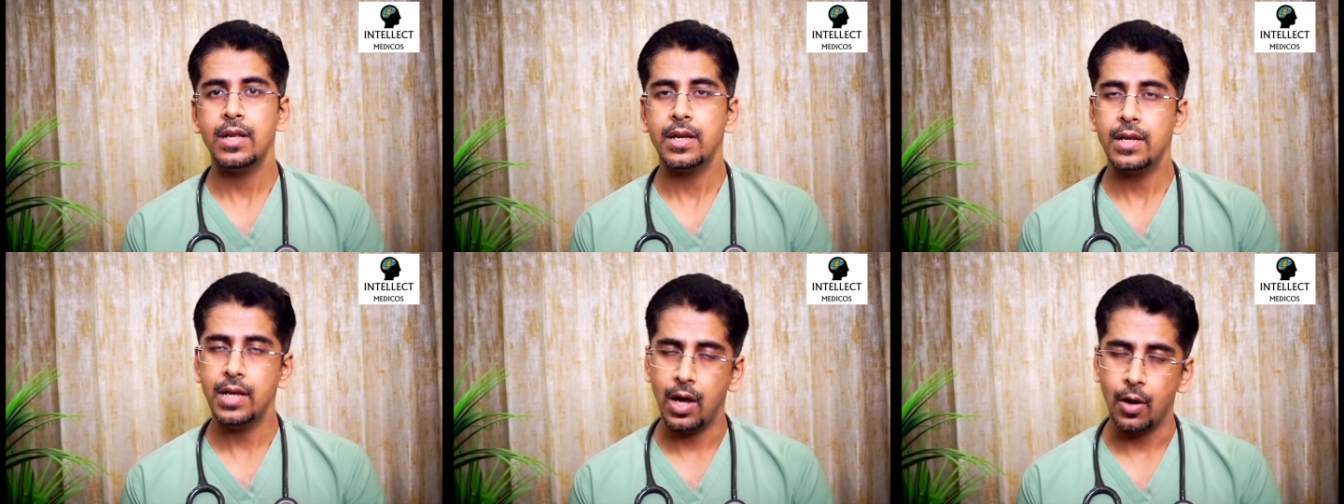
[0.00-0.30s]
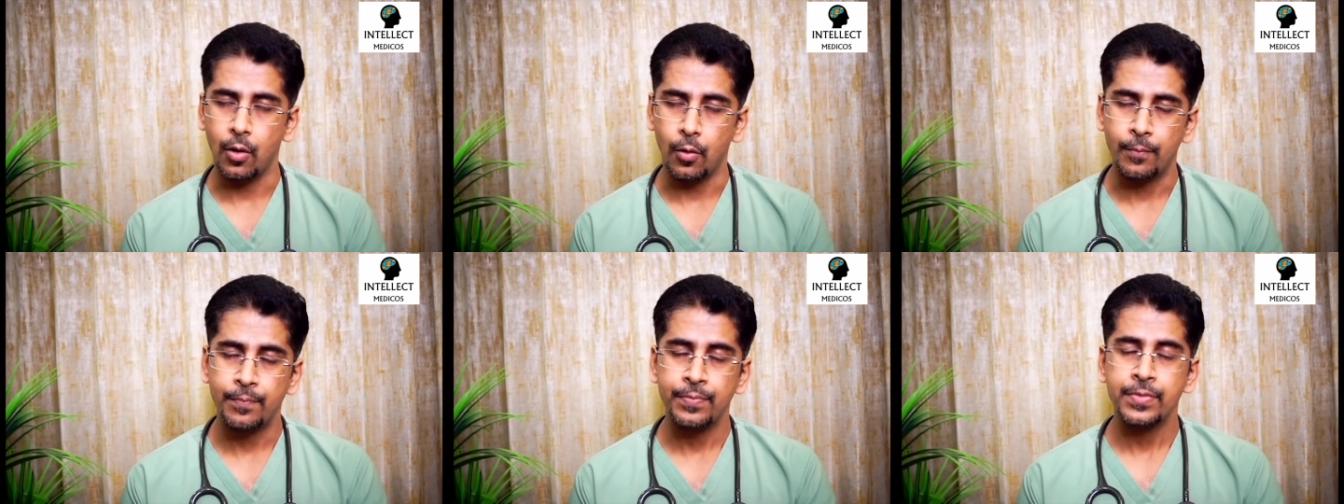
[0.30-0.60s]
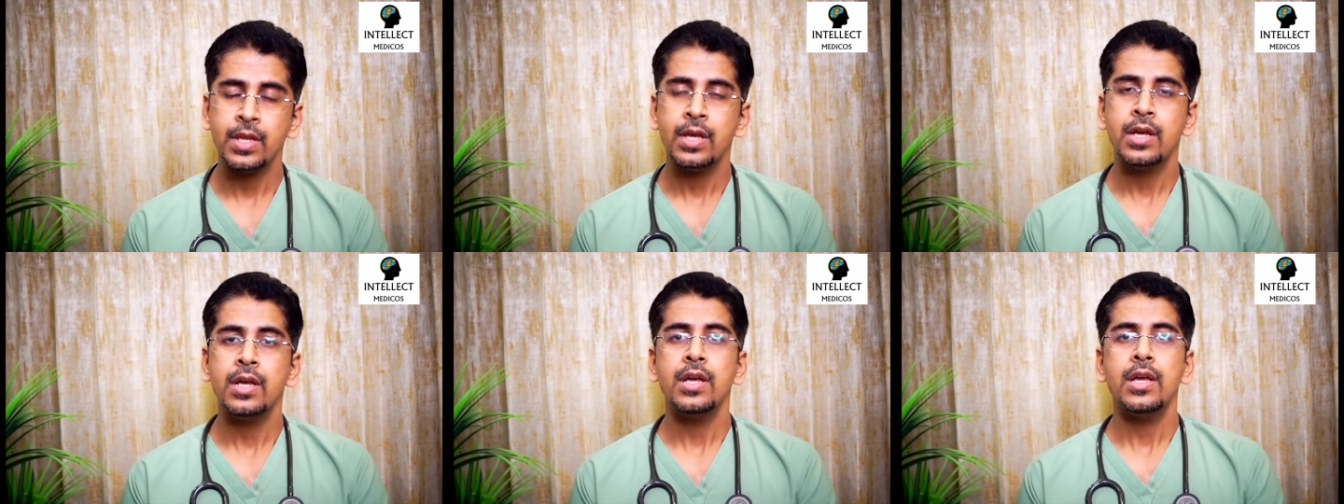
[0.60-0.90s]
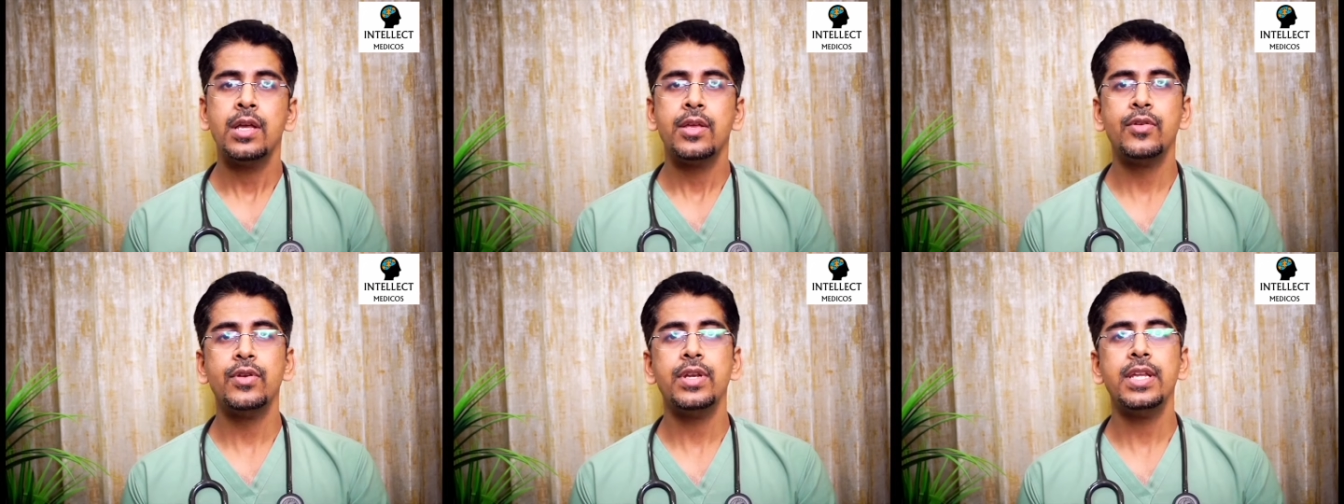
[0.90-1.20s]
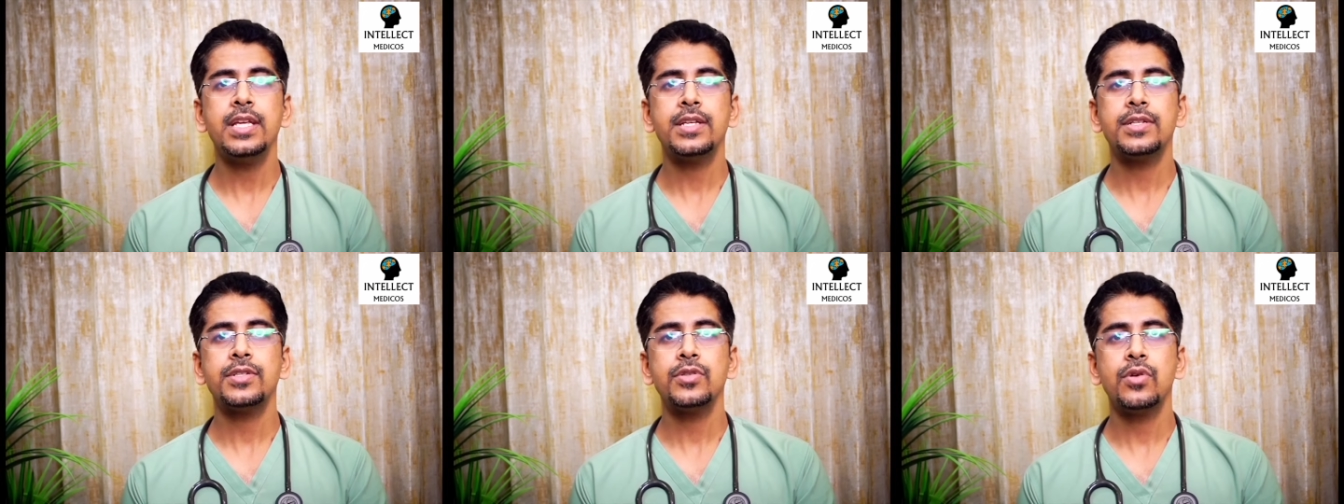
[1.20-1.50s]
Now you
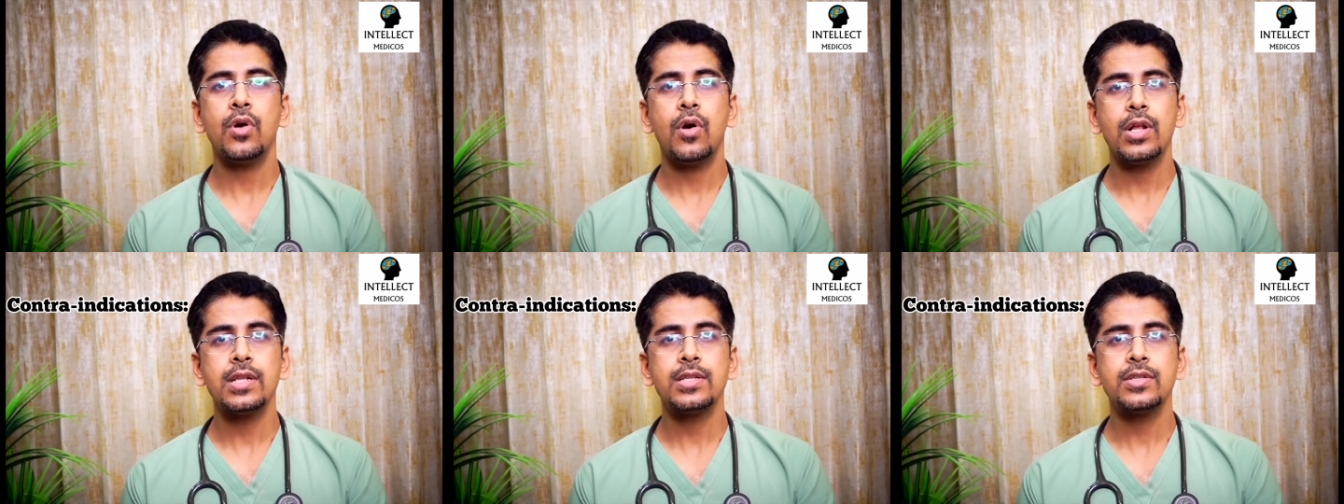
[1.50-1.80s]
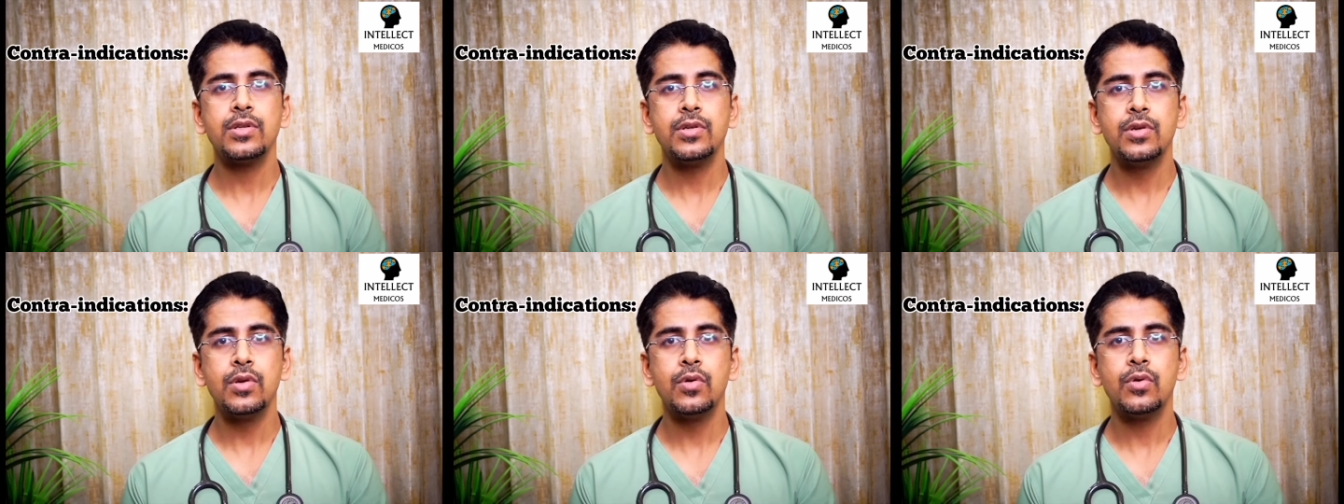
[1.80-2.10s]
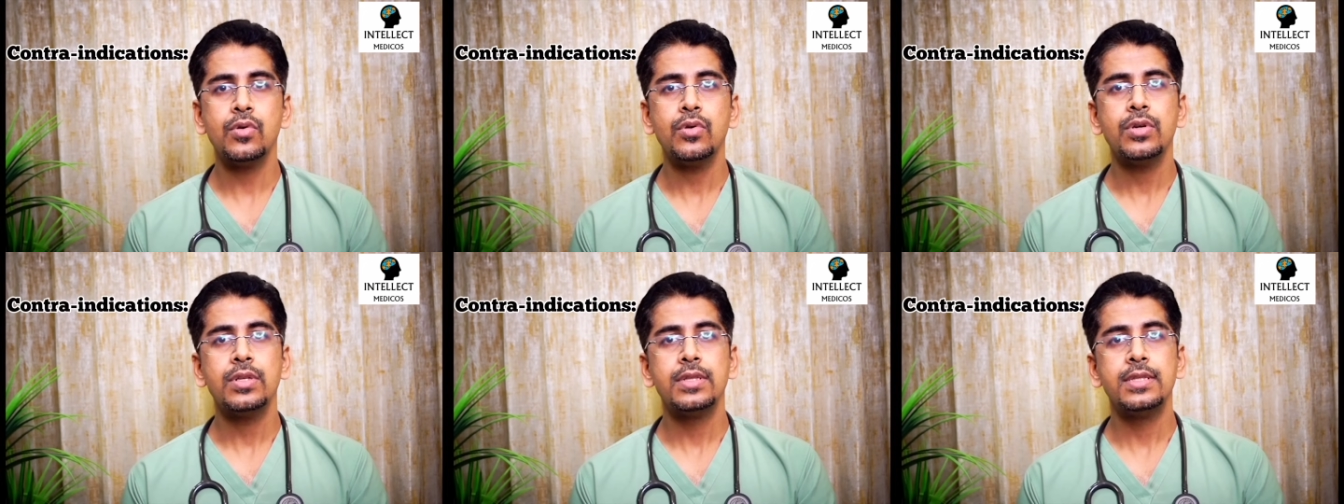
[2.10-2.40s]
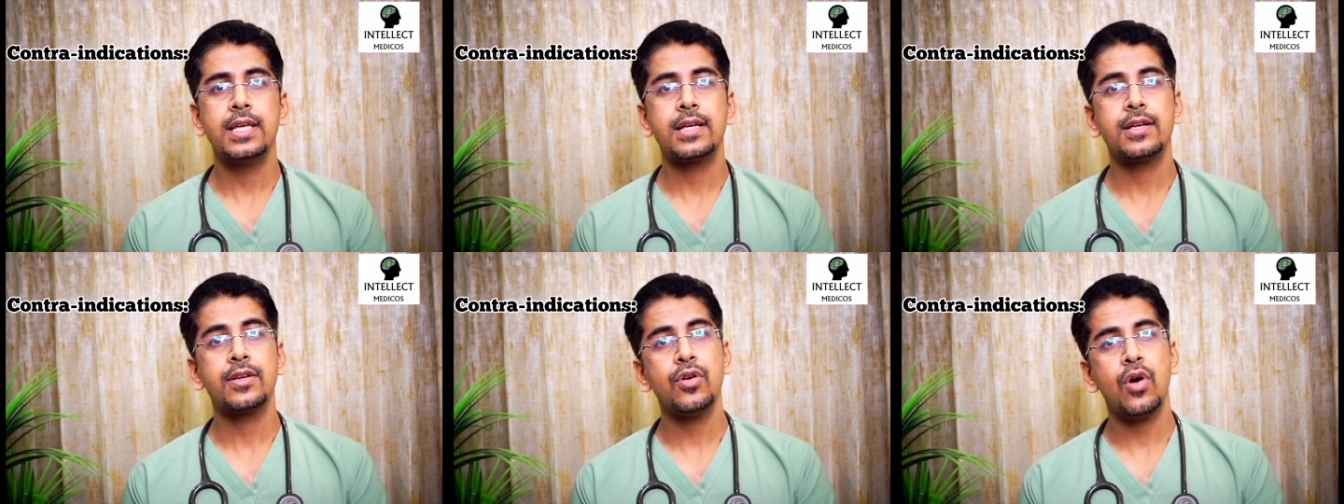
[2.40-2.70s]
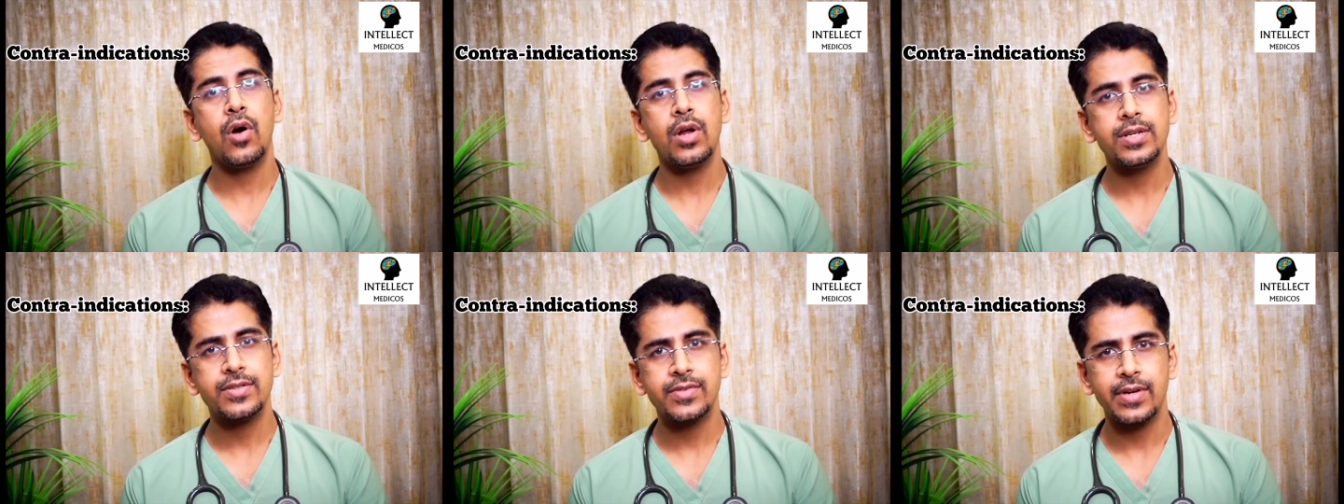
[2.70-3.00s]
need to also know the
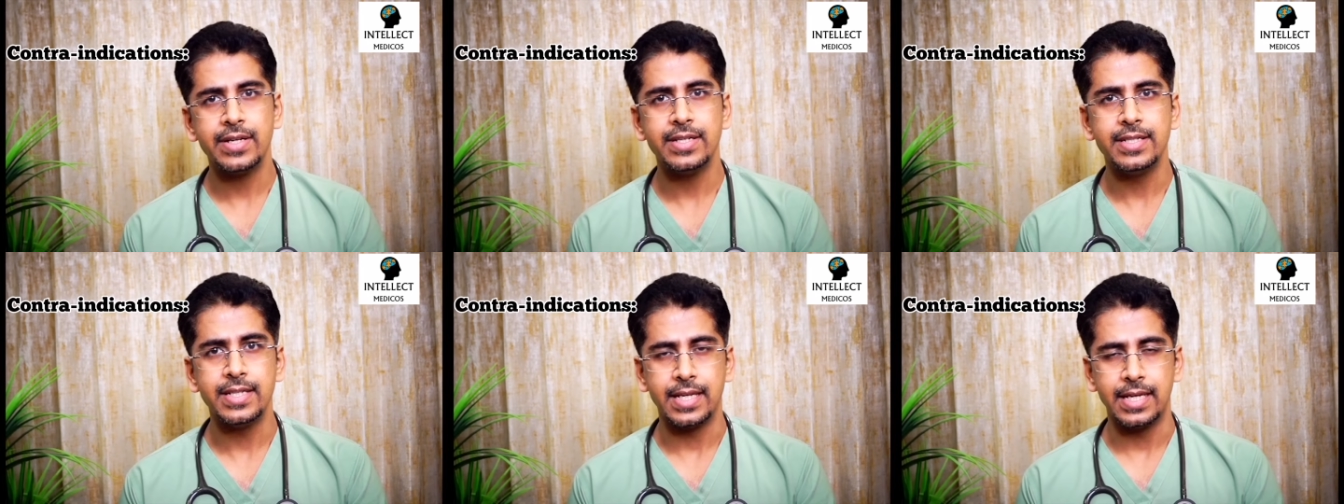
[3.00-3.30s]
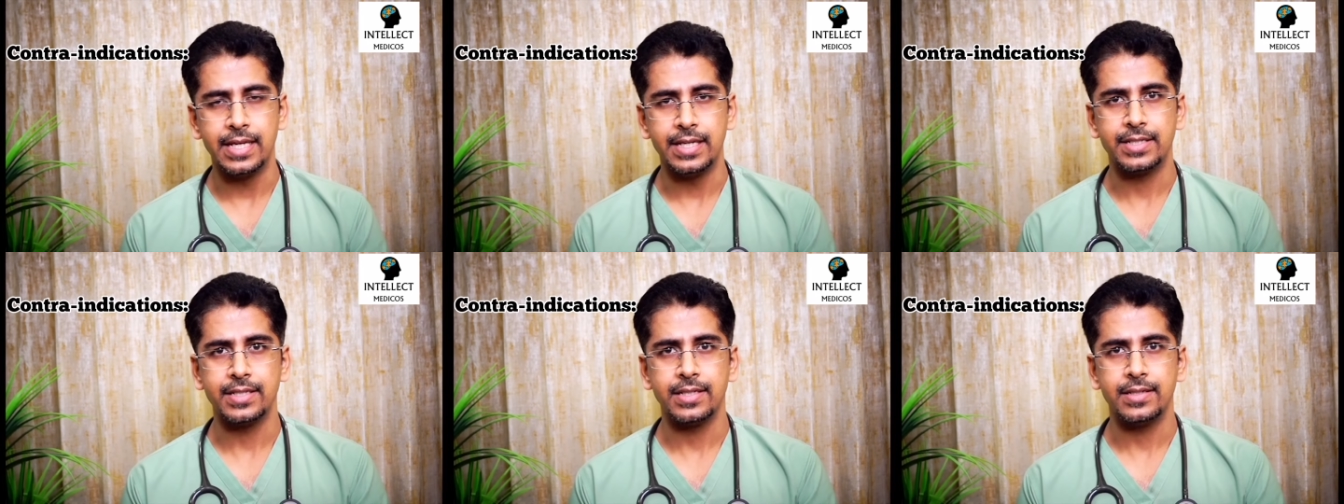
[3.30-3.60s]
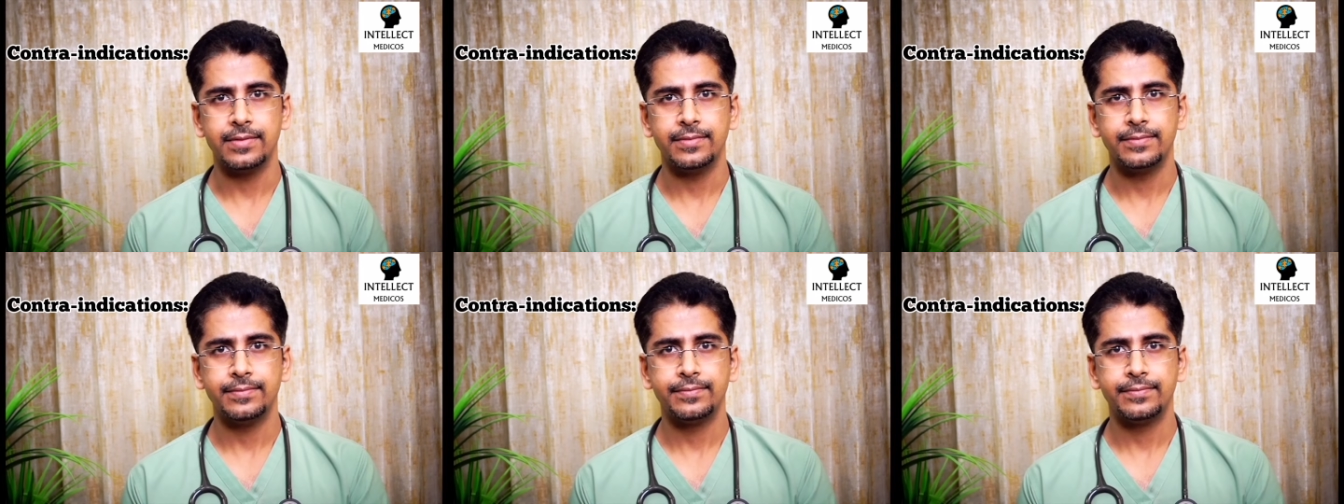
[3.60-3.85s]
contraindication.